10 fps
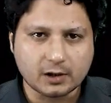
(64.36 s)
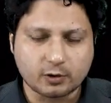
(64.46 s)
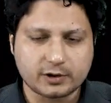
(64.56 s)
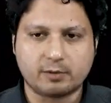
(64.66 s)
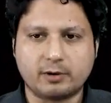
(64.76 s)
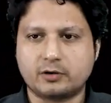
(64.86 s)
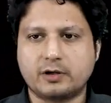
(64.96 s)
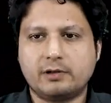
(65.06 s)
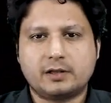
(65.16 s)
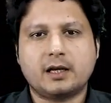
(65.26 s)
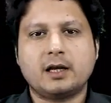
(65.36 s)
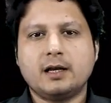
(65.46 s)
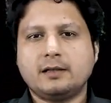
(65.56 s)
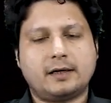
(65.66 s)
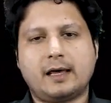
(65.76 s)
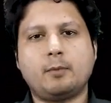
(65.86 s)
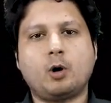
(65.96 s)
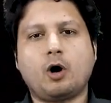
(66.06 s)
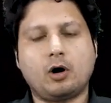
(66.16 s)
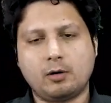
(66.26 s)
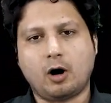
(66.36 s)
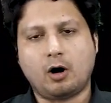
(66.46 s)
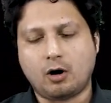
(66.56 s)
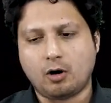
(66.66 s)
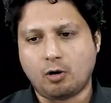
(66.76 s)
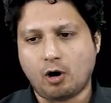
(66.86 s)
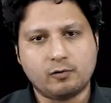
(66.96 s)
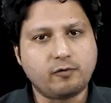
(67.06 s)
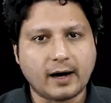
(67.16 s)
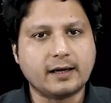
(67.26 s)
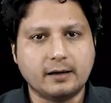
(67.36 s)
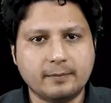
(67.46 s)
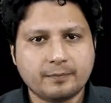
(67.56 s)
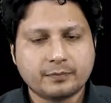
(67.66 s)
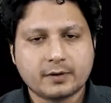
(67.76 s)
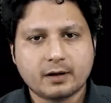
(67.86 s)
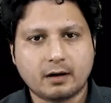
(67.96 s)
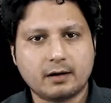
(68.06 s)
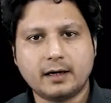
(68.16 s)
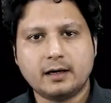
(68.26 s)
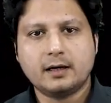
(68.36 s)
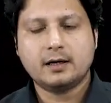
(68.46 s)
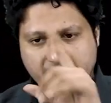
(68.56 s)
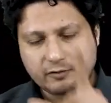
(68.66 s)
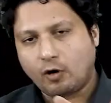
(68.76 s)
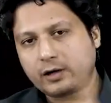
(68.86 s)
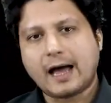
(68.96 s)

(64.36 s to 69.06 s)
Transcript: rotation, because he will think that I'm all fine. All right. But what